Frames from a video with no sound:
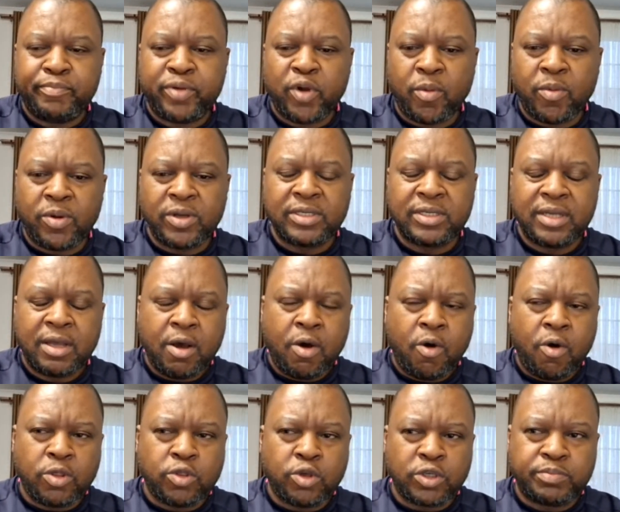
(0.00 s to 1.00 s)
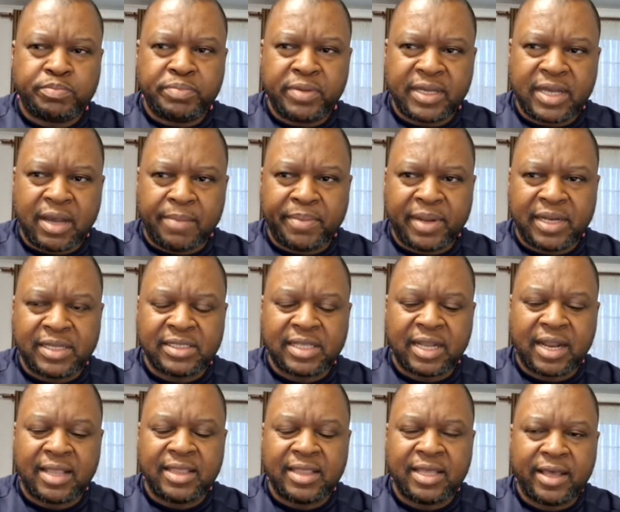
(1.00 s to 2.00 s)
Belmont. All those big companies
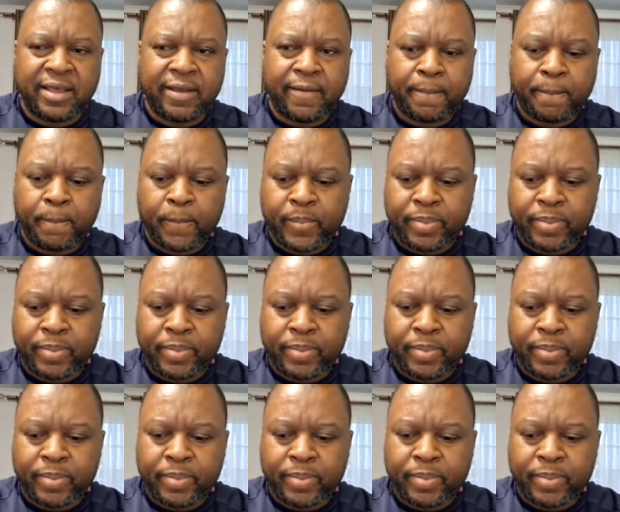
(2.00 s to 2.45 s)
that are there